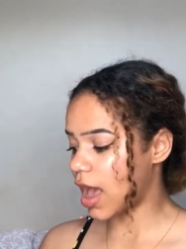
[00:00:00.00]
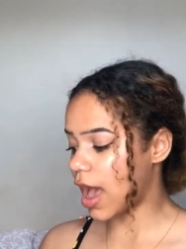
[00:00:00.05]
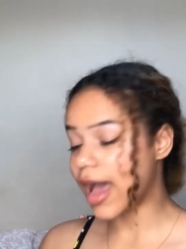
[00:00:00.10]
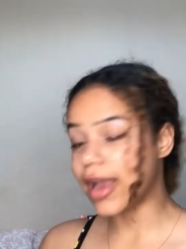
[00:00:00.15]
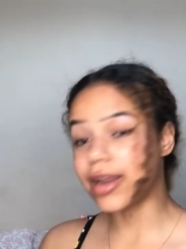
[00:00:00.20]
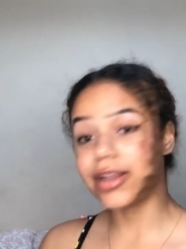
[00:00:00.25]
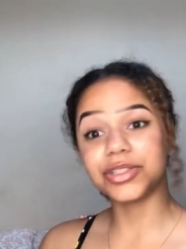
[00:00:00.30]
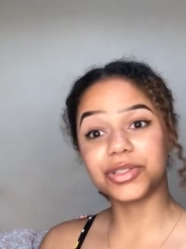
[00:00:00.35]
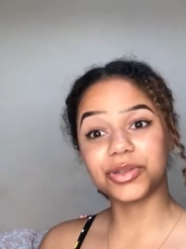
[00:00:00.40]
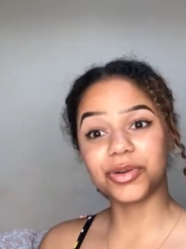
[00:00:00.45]

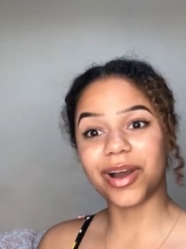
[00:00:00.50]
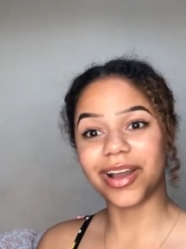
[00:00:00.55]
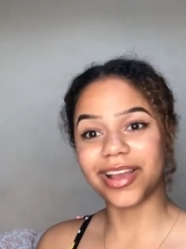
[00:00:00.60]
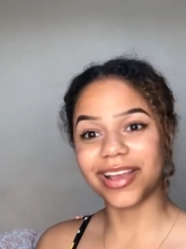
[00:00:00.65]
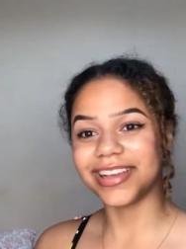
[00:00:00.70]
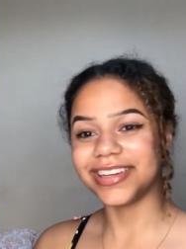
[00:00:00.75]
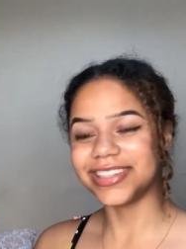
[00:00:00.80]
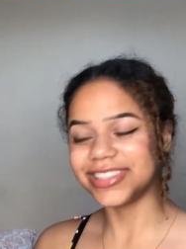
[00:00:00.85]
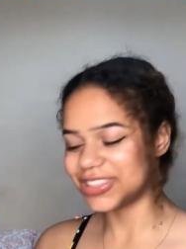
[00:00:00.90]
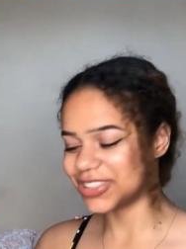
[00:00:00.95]
and it's quite
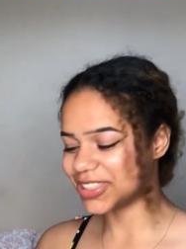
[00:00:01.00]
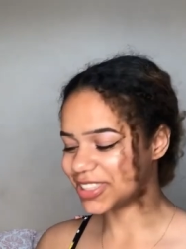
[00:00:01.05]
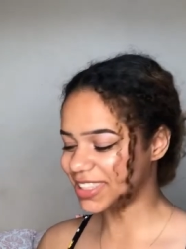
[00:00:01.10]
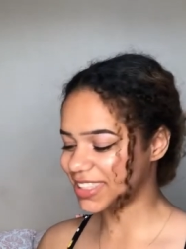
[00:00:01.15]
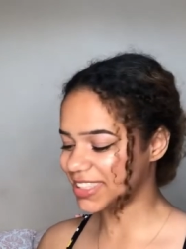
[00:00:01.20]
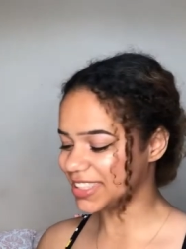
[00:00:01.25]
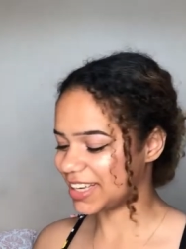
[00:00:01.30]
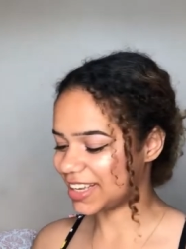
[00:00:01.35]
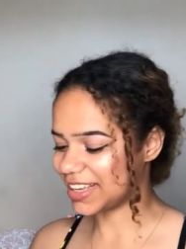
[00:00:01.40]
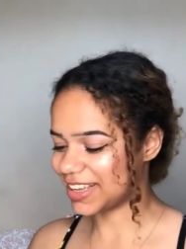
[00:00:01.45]

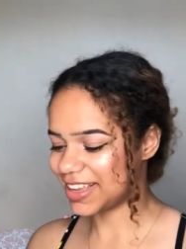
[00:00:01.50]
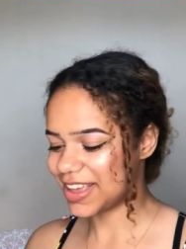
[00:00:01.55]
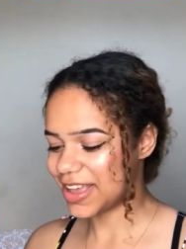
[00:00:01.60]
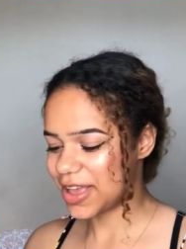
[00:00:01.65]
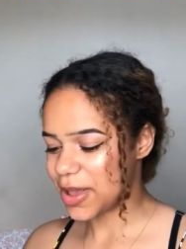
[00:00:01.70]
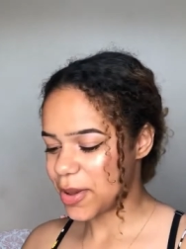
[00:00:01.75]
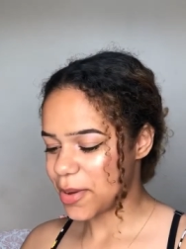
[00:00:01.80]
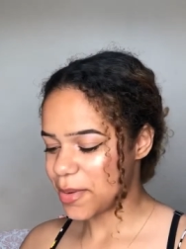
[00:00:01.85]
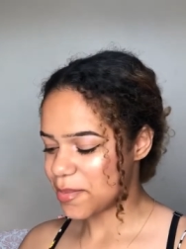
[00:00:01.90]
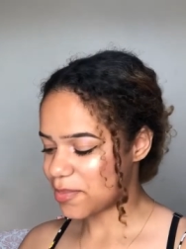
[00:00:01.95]
interesting.
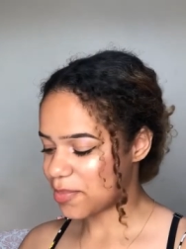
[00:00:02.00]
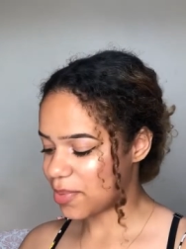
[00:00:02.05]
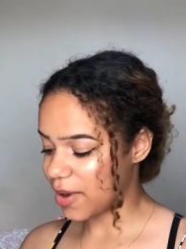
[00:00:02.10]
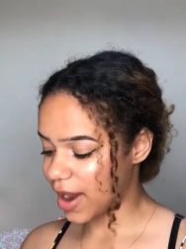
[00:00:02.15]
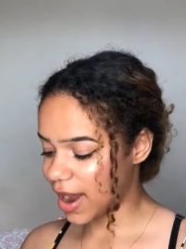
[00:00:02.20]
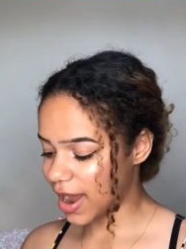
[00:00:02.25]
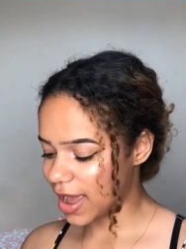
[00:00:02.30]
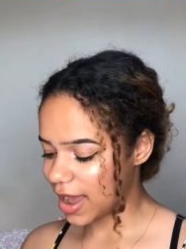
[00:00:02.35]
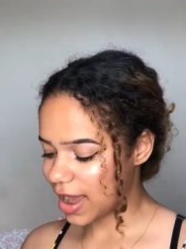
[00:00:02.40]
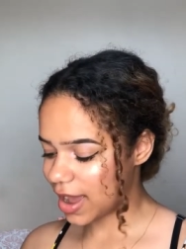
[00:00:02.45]
But
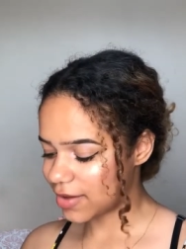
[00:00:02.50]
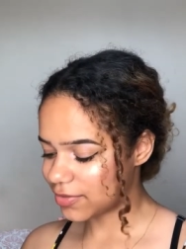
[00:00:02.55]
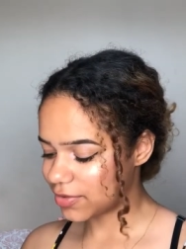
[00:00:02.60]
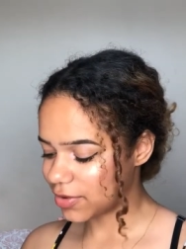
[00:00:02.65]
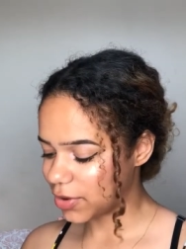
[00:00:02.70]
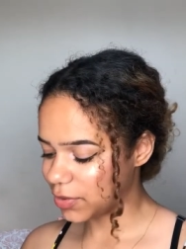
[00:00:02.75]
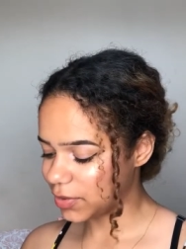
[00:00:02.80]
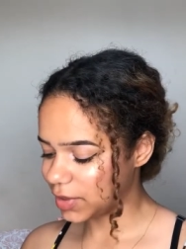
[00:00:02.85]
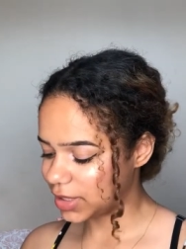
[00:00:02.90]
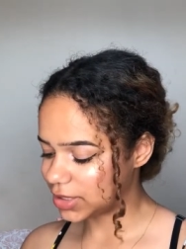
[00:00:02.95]
I have
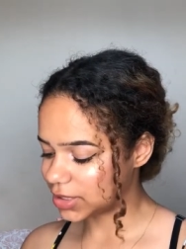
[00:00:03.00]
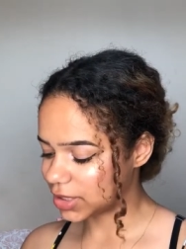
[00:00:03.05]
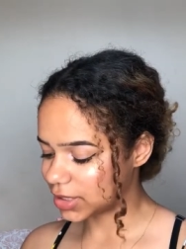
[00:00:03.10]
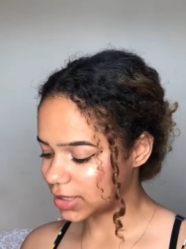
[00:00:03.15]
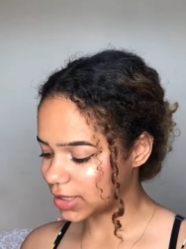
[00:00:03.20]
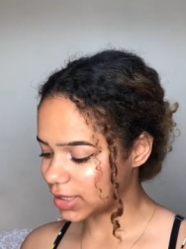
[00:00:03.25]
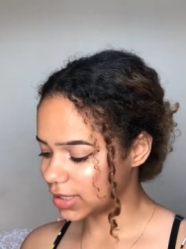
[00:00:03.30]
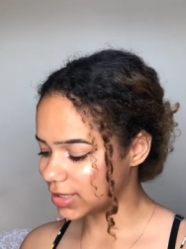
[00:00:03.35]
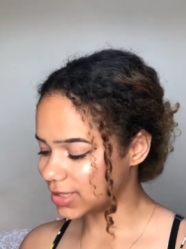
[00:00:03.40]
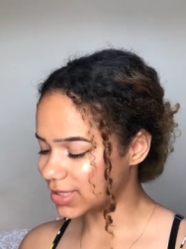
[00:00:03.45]
only done
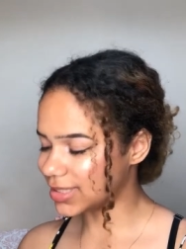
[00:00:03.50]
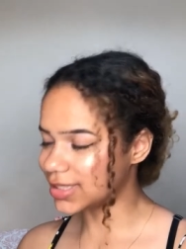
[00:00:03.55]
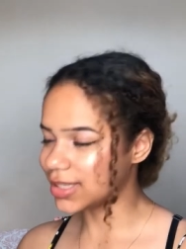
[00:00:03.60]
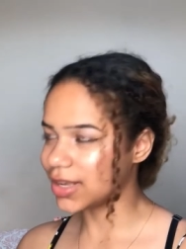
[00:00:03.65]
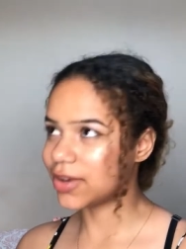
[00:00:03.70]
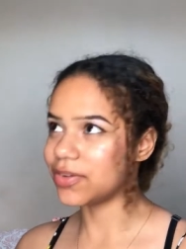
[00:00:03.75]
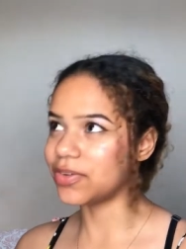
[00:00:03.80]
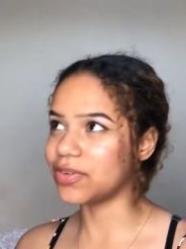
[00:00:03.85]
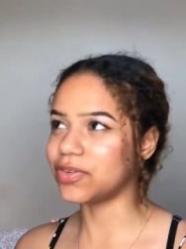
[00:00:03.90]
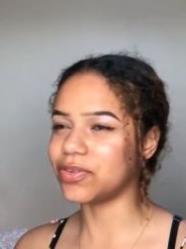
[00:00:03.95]
this
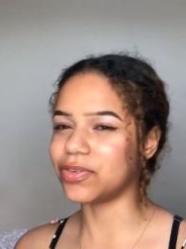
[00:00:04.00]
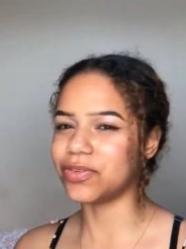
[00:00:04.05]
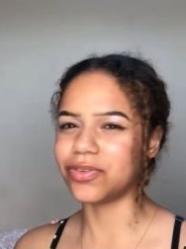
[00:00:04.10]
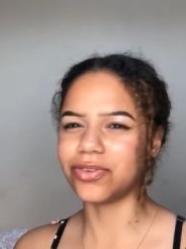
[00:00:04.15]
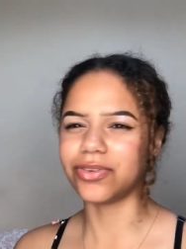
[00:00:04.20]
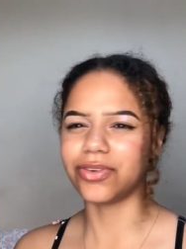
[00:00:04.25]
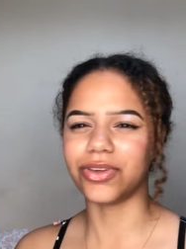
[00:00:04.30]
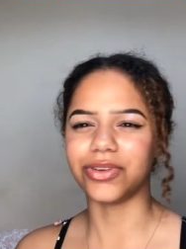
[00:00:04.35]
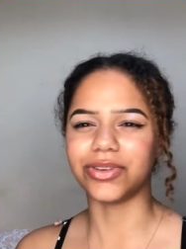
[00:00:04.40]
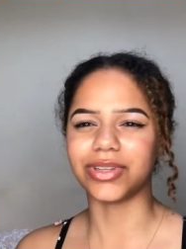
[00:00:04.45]
a
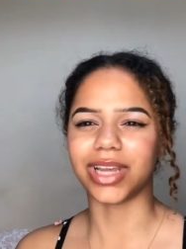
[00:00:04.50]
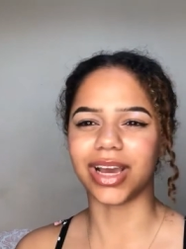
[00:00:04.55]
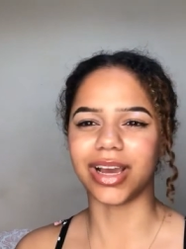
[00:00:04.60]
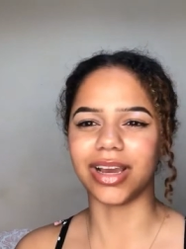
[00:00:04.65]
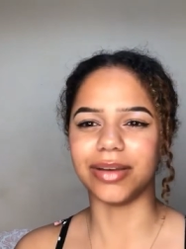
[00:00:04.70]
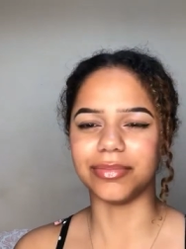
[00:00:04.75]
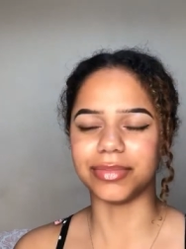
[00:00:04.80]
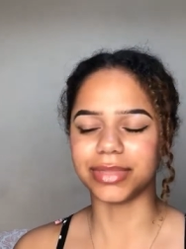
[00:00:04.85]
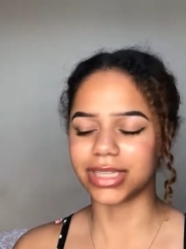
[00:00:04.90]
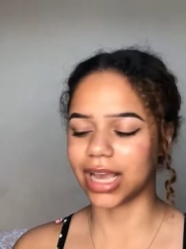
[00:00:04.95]
few
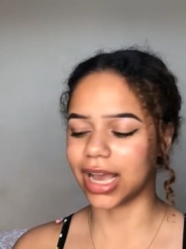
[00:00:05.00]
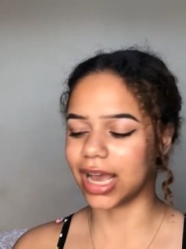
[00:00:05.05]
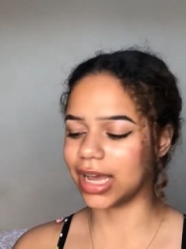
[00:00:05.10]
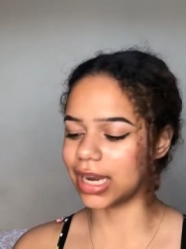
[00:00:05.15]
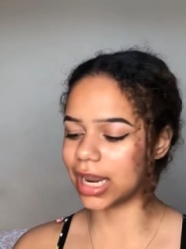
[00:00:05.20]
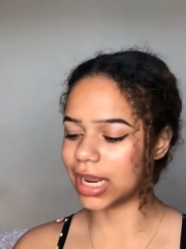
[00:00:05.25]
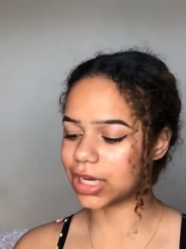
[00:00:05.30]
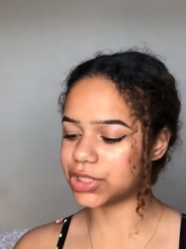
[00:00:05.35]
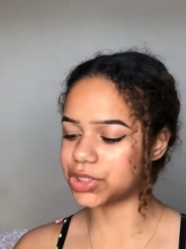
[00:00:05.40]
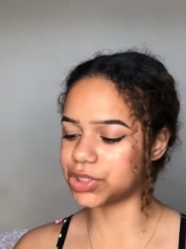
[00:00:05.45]
times, and
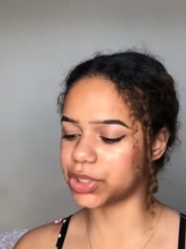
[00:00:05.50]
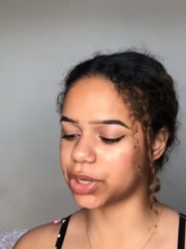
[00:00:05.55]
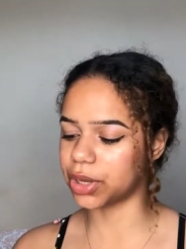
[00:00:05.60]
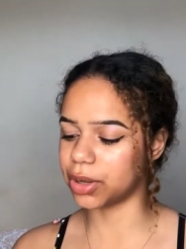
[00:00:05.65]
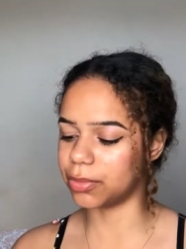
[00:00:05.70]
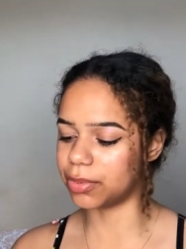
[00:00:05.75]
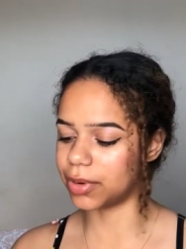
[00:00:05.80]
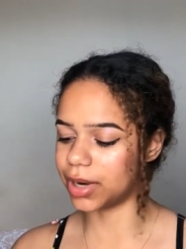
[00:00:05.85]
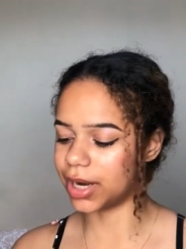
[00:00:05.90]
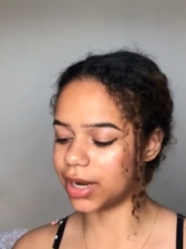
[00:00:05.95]
I took
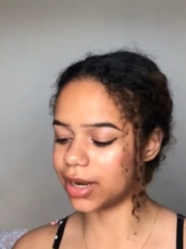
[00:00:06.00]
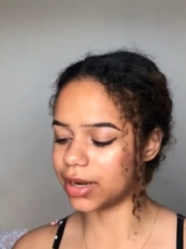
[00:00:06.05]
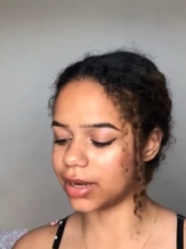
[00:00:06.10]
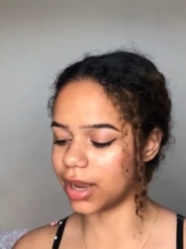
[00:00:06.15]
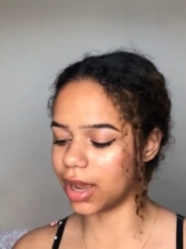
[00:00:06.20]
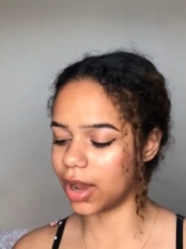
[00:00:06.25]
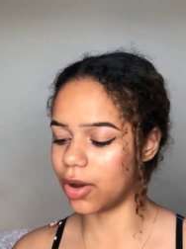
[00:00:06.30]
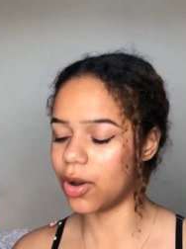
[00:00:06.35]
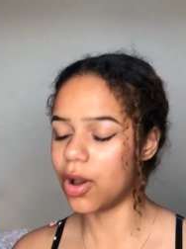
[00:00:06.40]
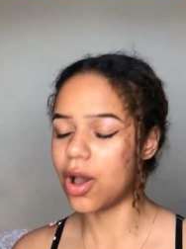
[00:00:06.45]
a break
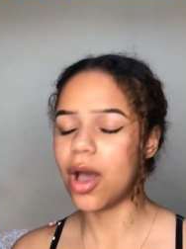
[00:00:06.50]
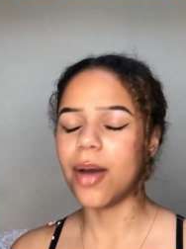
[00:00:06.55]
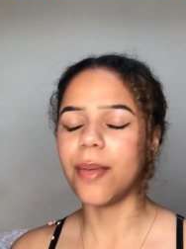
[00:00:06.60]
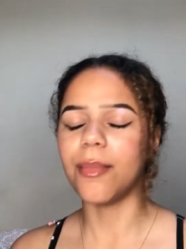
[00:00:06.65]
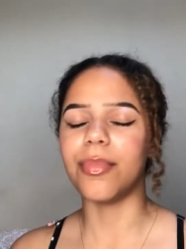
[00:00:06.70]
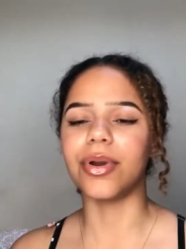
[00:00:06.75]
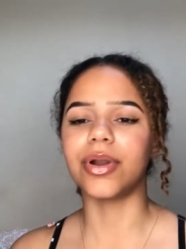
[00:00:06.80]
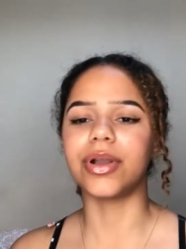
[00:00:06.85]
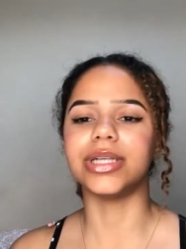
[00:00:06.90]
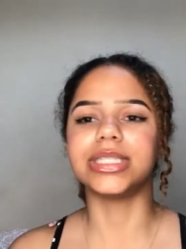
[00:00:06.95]
now
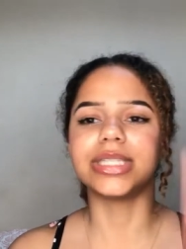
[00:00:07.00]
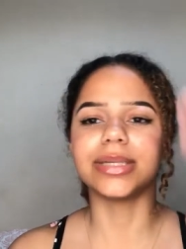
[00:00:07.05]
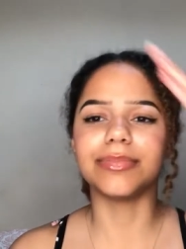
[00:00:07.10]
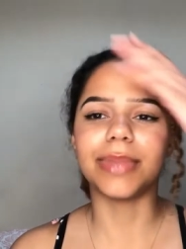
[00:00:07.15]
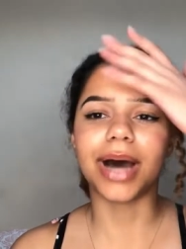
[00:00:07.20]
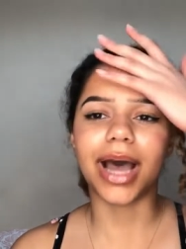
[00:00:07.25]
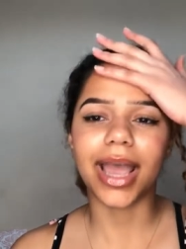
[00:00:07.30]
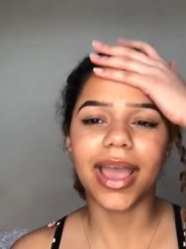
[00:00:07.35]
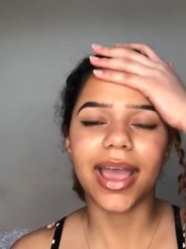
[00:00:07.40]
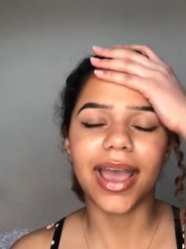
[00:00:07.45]
because
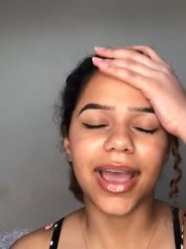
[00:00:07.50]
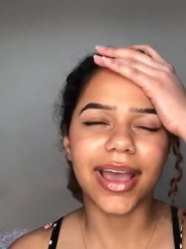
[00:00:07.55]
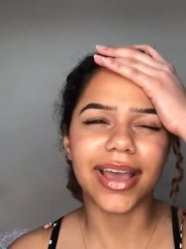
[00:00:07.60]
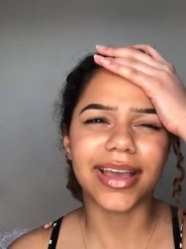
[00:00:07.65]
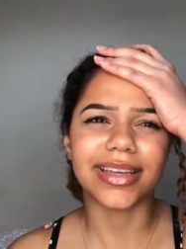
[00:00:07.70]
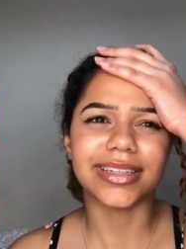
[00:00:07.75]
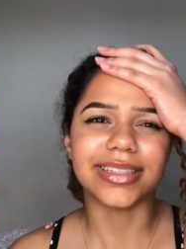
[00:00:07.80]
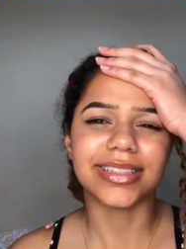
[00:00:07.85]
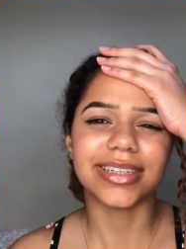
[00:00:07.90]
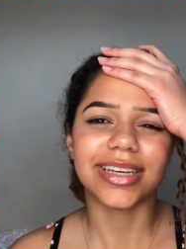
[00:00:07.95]
my
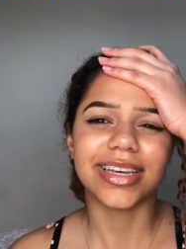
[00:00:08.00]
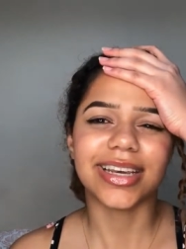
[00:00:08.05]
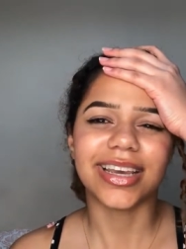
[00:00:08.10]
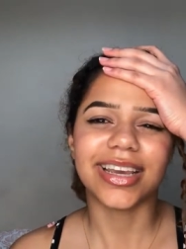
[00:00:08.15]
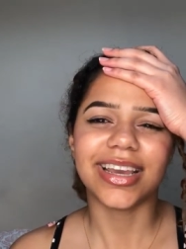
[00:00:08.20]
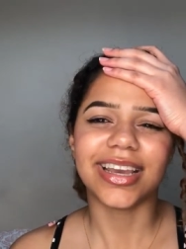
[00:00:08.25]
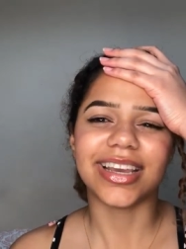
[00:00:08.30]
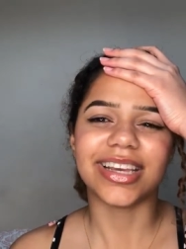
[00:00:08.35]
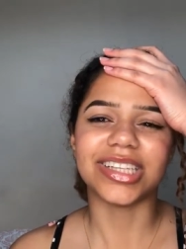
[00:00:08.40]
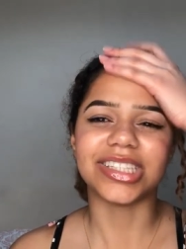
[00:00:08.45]
head
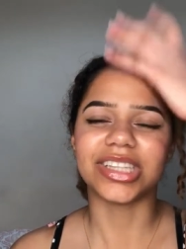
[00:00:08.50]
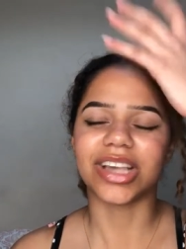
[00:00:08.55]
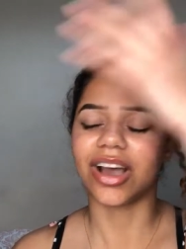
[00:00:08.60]
is